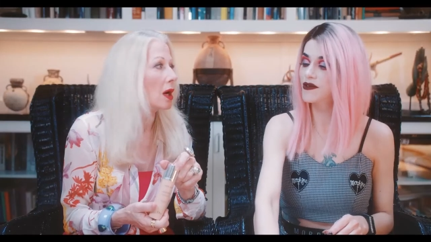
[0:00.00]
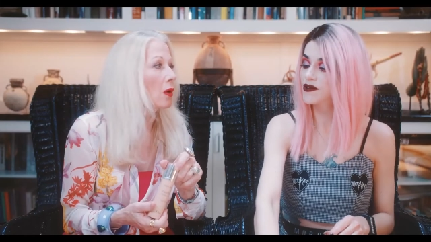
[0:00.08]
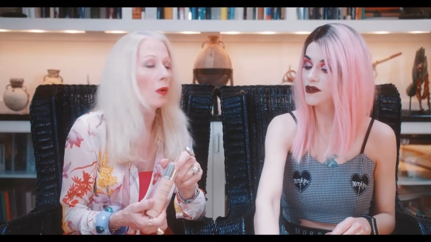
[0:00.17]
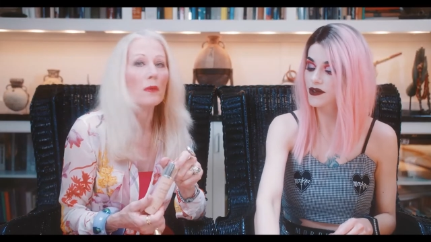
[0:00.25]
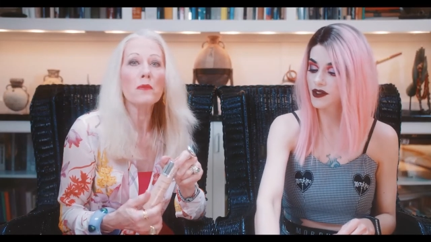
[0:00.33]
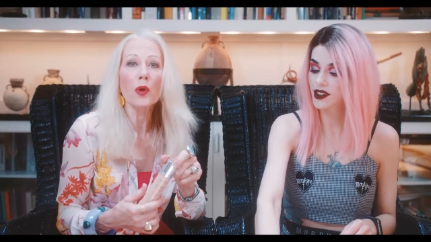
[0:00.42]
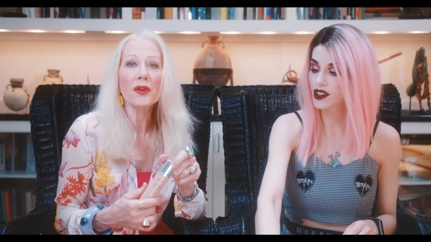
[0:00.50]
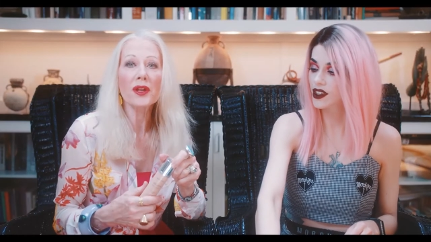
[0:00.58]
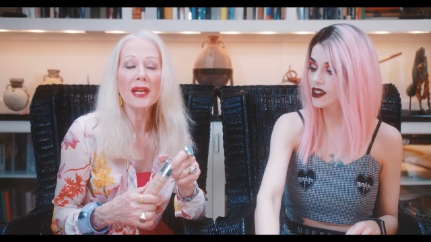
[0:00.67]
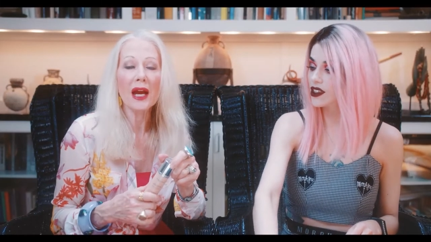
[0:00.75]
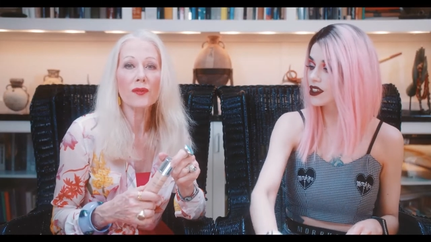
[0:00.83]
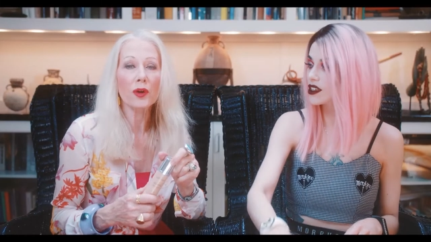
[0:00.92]
Speaker 1: So more than
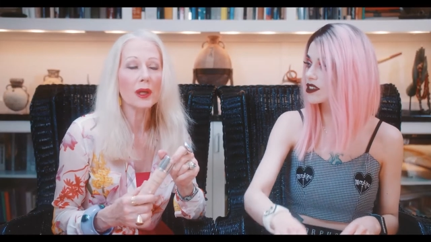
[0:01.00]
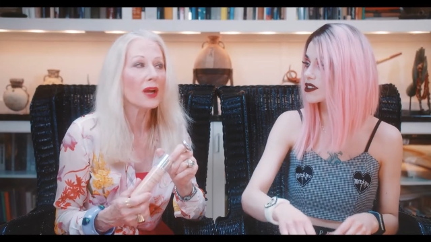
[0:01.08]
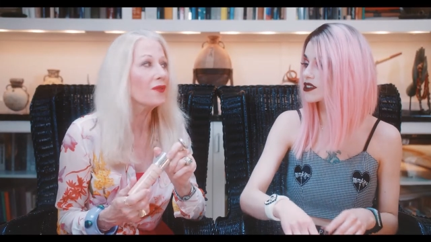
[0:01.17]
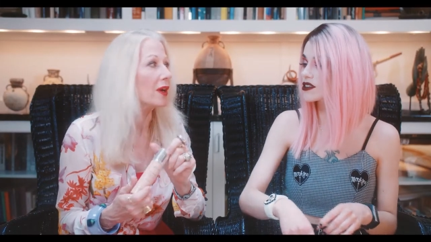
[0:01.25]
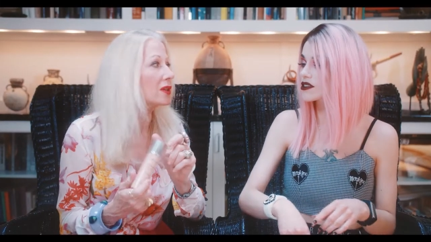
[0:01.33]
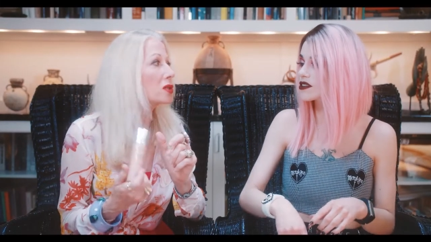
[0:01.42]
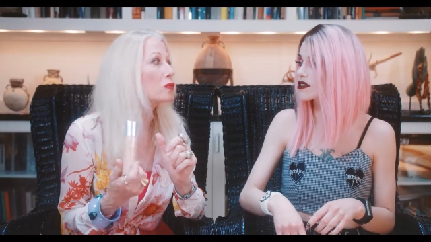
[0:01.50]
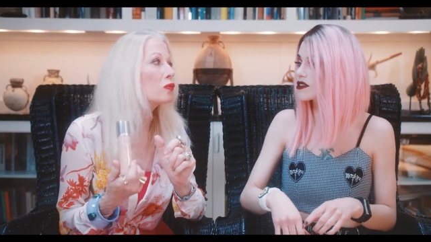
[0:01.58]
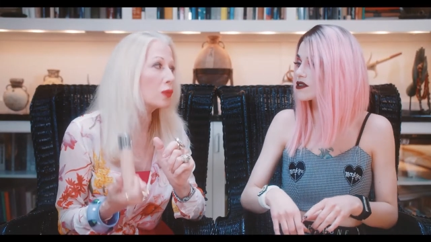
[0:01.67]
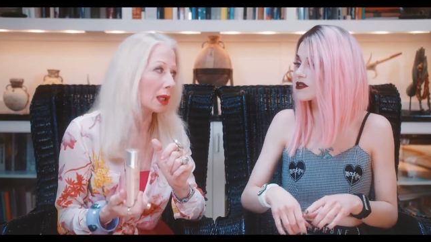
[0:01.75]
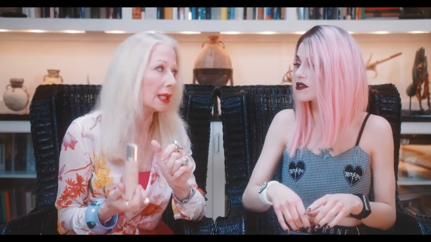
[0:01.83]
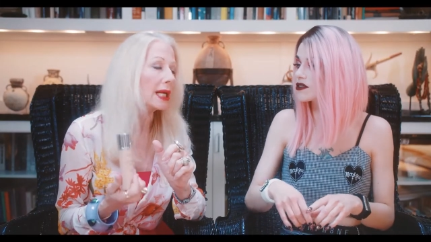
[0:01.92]
ever, and I find this
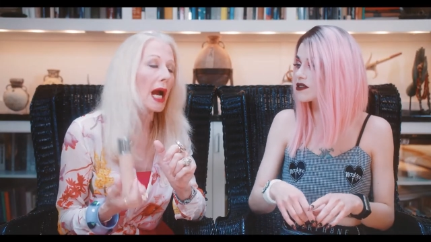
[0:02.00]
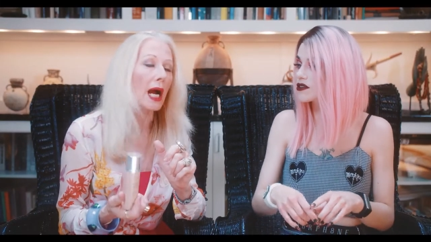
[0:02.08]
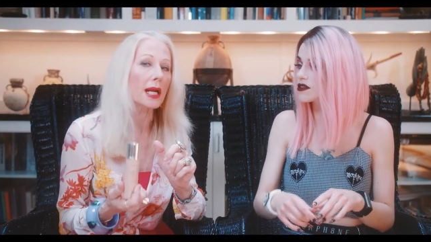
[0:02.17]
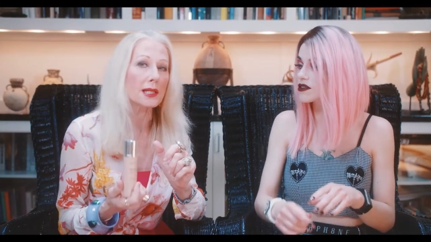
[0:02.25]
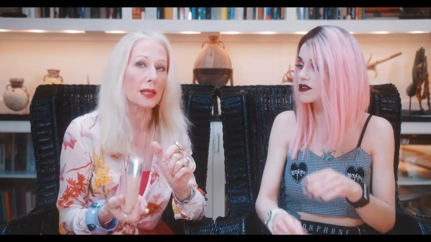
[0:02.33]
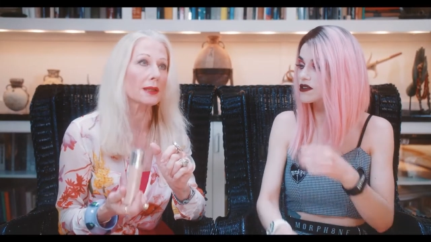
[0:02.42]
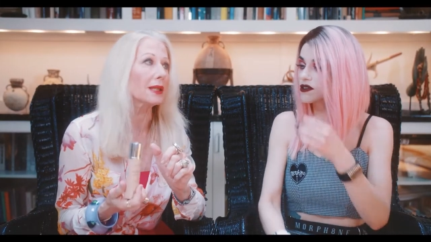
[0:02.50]
really hides a